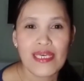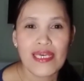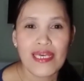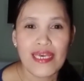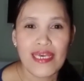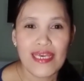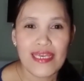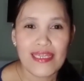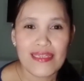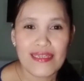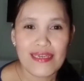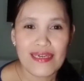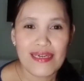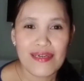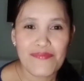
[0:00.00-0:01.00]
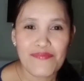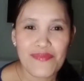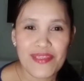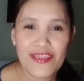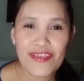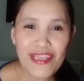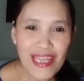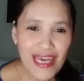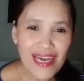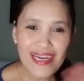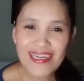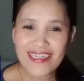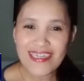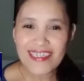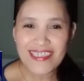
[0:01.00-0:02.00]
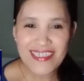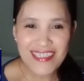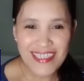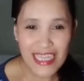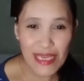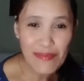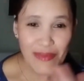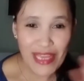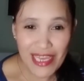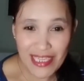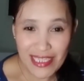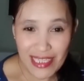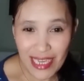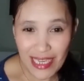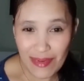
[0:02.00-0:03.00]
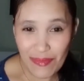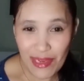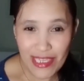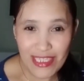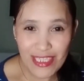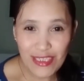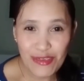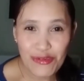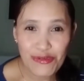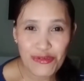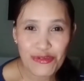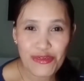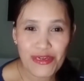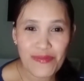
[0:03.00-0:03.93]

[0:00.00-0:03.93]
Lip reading: And yun lang, stay blessed, God bless you,